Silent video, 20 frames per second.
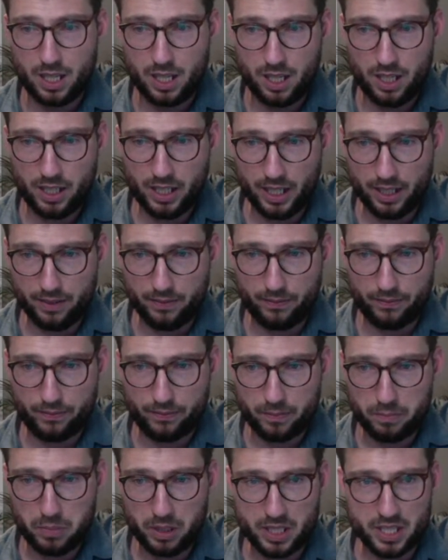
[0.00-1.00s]
All right,
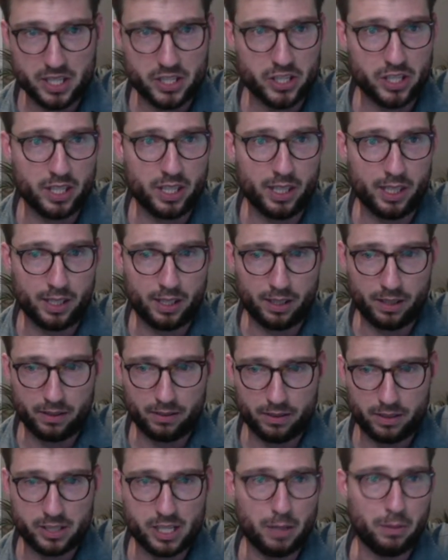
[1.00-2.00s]
but you should
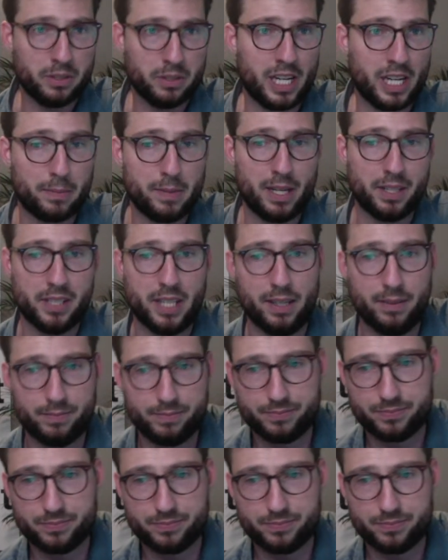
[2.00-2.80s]
double check me on that.